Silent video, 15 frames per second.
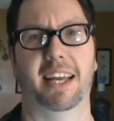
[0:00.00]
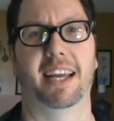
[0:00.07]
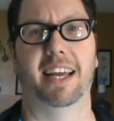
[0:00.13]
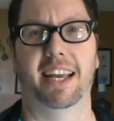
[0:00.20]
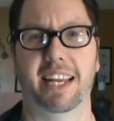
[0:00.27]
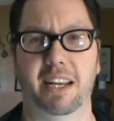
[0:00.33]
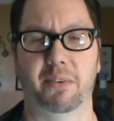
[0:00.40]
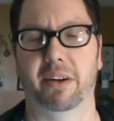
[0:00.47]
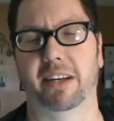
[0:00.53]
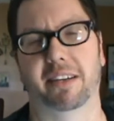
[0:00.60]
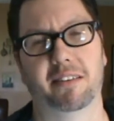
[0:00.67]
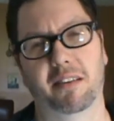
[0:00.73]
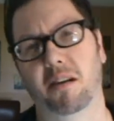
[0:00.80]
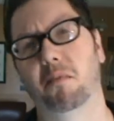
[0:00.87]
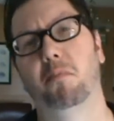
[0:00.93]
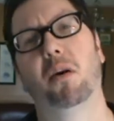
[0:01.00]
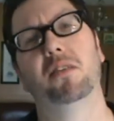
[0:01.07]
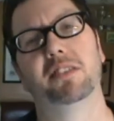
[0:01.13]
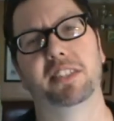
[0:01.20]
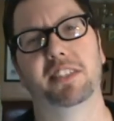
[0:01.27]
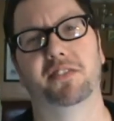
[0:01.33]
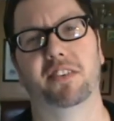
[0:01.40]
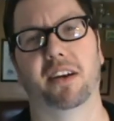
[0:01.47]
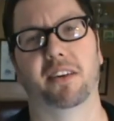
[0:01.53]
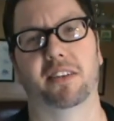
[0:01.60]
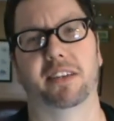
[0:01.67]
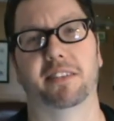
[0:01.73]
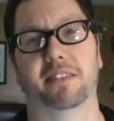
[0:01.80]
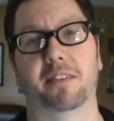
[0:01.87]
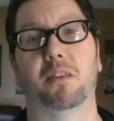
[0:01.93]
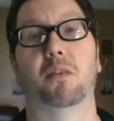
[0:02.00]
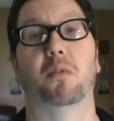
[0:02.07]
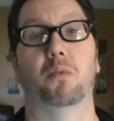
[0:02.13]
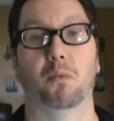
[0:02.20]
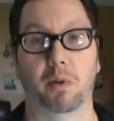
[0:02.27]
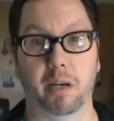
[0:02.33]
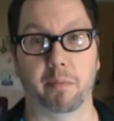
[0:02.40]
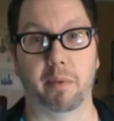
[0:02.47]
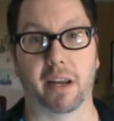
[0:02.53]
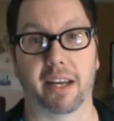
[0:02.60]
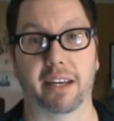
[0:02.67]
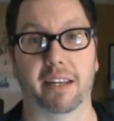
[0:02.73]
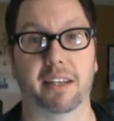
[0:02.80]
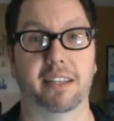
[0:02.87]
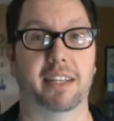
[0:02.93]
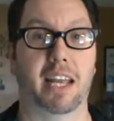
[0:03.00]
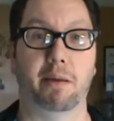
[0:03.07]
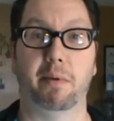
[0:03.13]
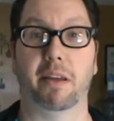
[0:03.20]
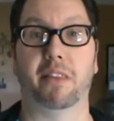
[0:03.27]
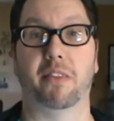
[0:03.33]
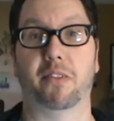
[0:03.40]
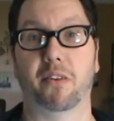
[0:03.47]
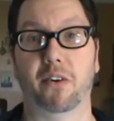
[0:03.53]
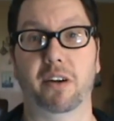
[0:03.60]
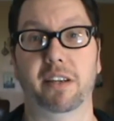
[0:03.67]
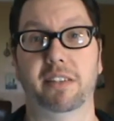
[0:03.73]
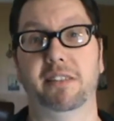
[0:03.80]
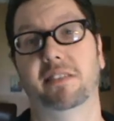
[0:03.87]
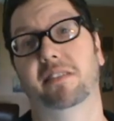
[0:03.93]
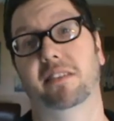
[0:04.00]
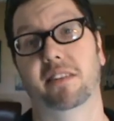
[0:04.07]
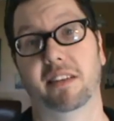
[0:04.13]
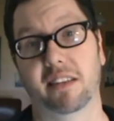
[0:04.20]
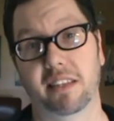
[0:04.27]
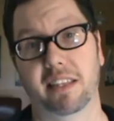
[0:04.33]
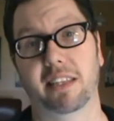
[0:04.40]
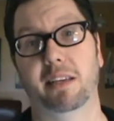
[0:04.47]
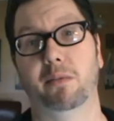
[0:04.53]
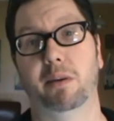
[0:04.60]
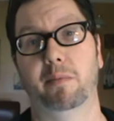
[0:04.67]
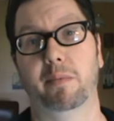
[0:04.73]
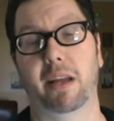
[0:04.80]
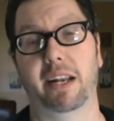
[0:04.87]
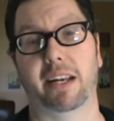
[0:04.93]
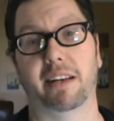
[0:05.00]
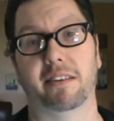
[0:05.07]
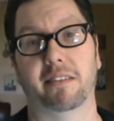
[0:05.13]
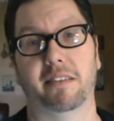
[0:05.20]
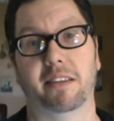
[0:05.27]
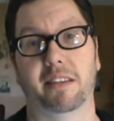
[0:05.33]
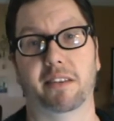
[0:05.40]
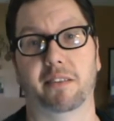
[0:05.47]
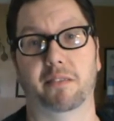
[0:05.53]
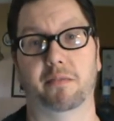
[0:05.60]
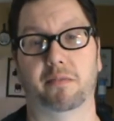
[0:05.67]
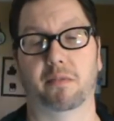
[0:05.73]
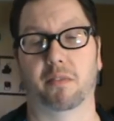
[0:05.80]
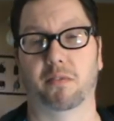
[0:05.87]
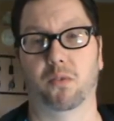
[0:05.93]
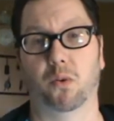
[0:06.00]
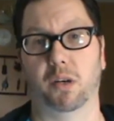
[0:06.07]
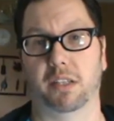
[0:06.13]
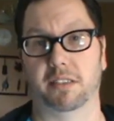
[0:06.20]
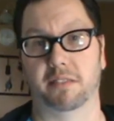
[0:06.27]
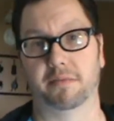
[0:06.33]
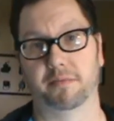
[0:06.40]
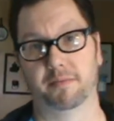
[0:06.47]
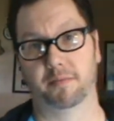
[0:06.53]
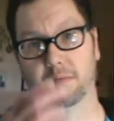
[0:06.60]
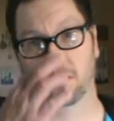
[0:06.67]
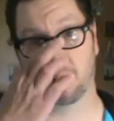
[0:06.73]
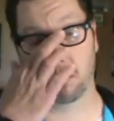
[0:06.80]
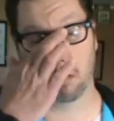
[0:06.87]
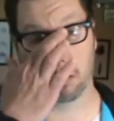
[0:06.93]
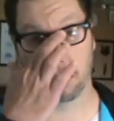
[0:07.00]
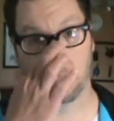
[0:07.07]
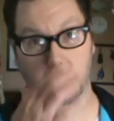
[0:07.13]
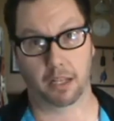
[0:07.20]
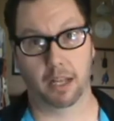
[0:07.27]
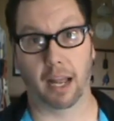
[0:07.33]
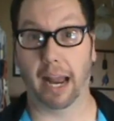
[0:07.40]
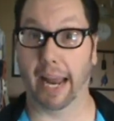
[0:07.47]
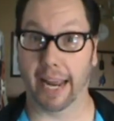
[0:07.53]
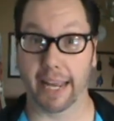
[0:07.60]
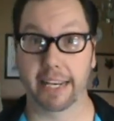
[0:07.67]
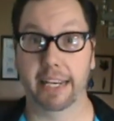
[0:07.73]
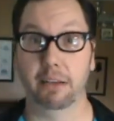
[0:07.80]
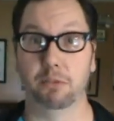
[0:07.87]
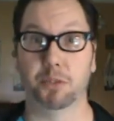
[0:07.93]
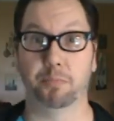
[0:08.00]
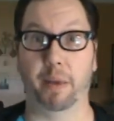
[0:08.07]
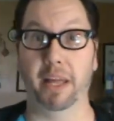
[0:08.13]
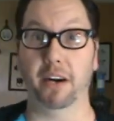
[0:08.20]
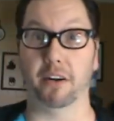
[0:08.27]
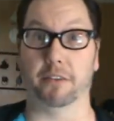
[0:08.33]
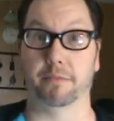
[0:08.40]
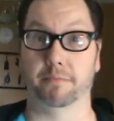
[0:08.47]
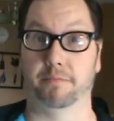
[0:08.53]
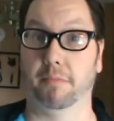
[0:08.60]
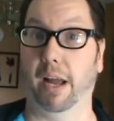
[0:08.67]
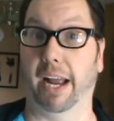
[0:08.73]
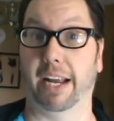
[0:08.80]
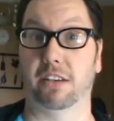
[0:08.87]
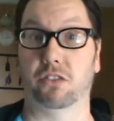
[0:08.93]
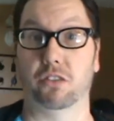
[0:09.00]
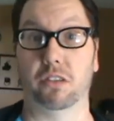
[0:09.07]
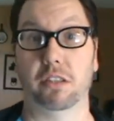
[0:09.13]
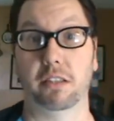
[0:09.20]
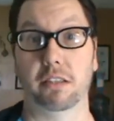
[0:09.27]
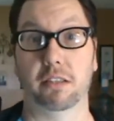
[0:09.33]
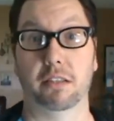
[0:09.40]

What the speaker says: Anyway, Maltese Falcon remake. Came out in the 30s, and they remade it in the 40s. And it was better, actually.